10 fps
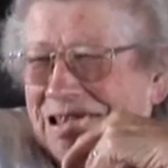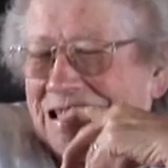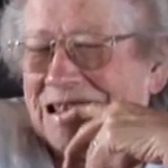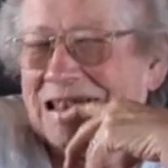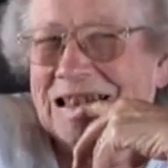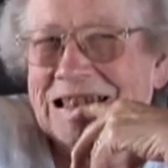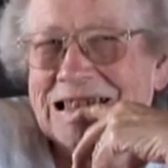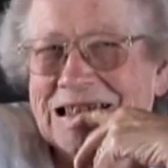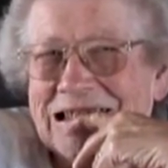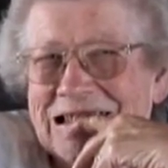it's all Grandpa
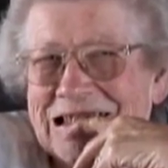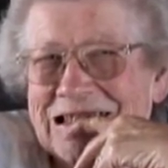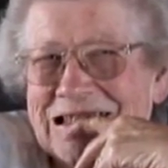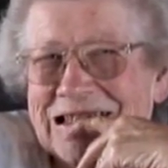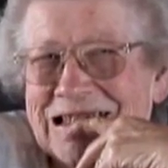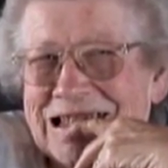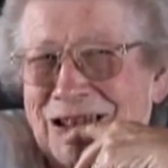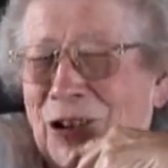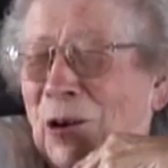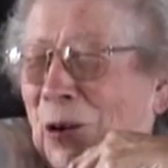Miller's fault.
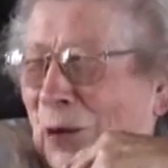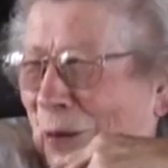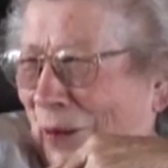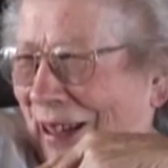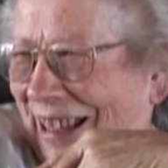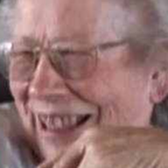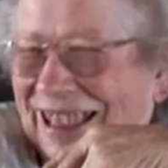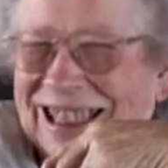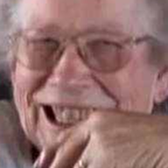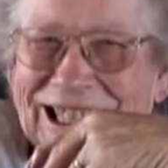
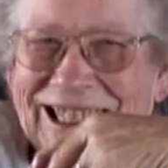all